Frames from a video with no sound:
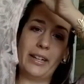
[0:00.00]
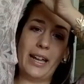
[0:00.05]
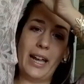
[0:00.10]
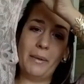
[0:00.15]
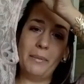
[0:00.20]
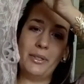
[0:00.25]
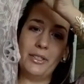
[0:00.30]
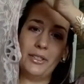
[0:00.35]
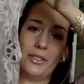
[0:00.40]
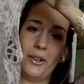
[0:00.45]

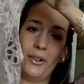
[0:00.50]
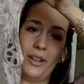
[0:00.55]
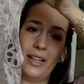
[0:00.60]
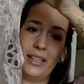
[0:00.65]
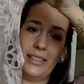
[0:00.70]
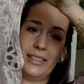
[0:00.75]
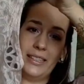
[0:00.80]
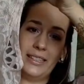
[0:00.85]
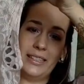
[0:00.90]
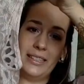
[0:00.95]
camisole
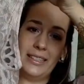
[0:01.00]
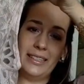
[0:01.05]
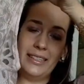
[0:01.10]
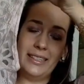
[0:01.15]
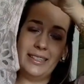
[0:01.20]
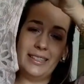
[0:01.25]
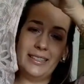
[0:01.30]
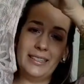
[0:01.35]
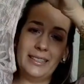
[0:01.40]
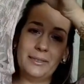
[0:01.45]
underneath
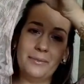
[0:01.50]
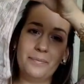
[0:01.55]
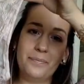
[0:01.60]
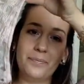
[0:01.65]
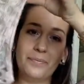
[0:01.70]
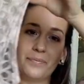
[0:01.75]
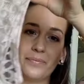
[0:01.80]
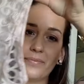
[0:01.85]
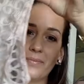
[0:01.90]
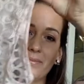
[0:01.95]
it,
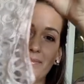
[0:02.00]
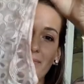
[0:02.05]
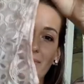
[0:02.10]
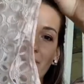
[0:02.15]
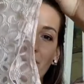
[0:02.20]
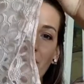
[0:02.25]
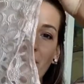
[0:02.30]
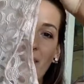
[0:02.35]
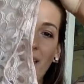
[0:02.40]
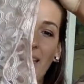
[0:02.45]

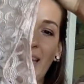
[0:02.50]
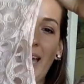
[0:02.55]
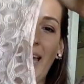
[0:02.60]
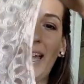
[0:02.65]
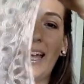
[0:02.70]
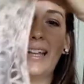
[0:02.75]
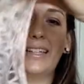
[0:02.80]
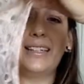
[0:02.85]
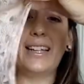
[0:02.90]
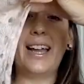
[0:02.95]

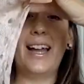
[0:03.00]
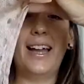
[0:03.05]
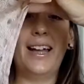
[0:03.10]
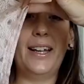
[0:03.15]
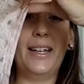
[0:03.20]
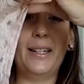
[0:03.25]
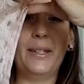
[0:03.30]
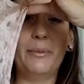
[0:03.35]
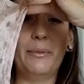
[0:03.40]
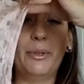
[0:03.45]
and
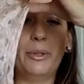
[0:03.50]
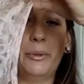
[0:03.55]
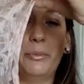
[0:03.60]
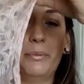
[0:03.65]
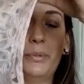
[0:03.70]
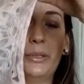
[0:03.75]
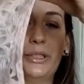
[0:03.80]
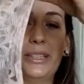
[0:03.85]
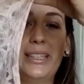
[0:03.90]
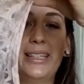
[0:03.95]
I will
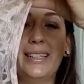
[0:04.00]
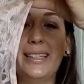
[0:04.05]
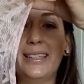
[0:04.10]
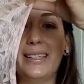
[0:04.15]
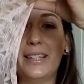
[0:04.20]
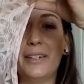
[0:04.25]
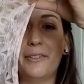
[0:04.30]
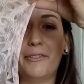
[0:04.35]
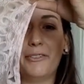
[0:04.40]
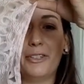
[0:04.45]
put
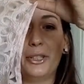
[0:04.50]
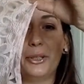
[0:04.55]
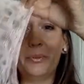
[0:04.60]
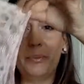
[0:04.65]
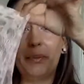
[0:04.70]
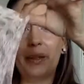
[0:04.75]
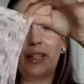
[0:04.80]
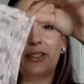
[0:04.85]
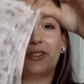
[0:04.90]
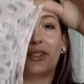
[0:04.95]
in a few
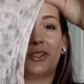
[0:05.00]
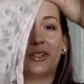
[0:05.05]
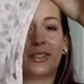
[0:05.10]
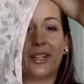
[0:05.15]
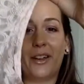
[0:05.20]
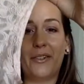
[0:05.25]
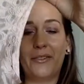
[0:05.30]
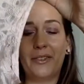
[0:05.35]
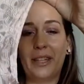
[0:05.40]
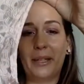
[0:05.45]
pictures
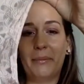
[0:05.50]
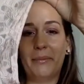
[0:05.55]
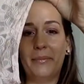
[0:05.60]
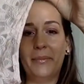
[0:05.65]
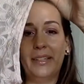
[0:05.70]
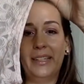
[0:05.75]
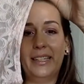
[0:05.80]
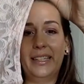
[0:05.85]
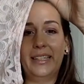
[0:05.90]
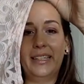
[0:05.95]
of them
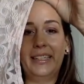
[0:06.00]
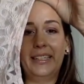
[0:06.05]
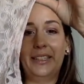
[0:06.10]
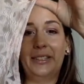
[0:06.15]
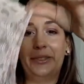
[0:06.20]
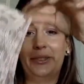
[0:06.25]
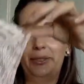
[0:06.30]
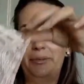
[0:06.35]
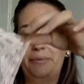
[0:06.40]
here.